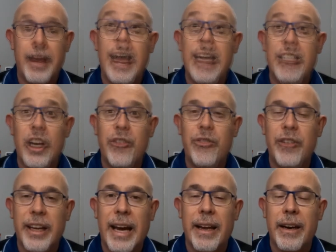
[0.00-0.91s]
And don't
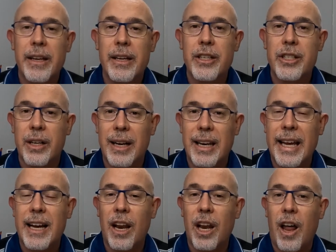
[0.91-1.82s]
forget to
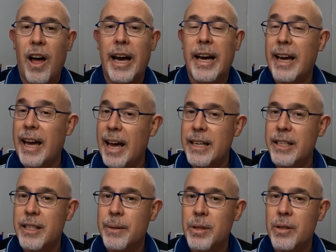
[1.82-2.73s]
click like
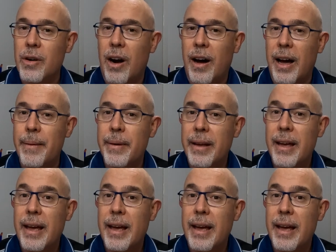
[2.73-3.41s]
and subscribe,